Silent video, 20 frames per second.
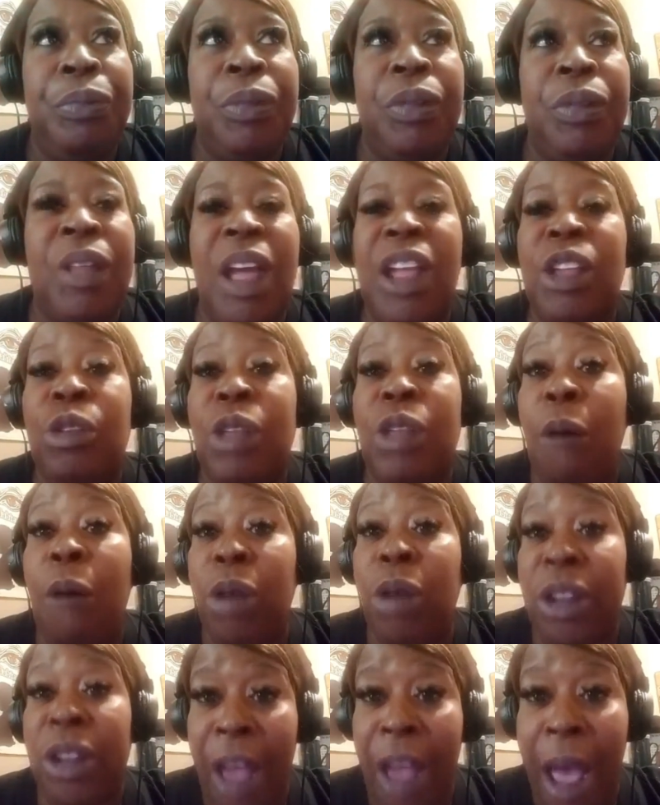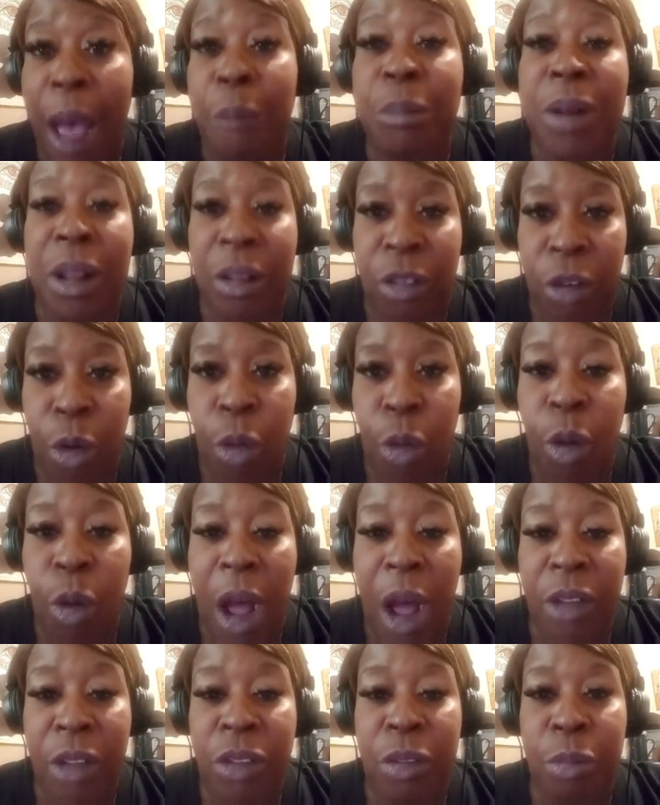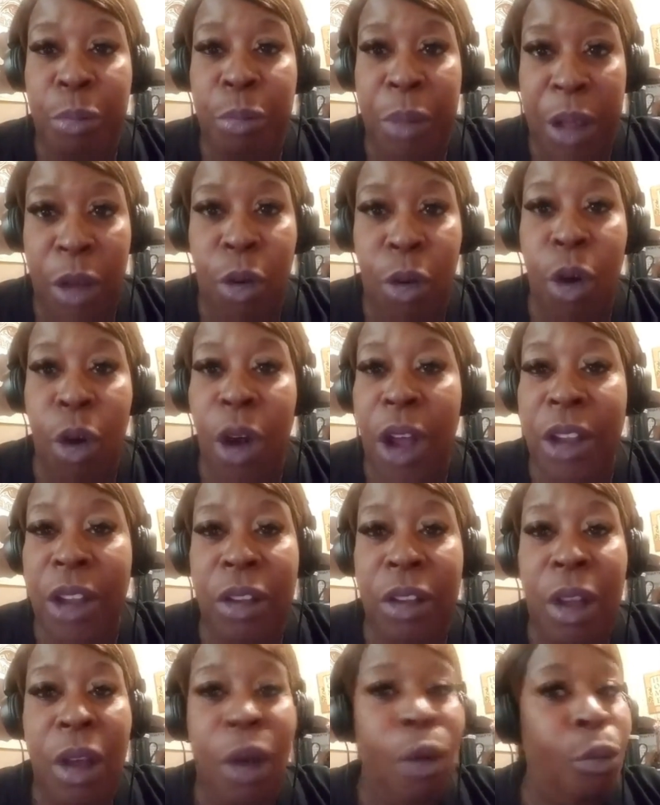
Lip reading: things that was happening to us because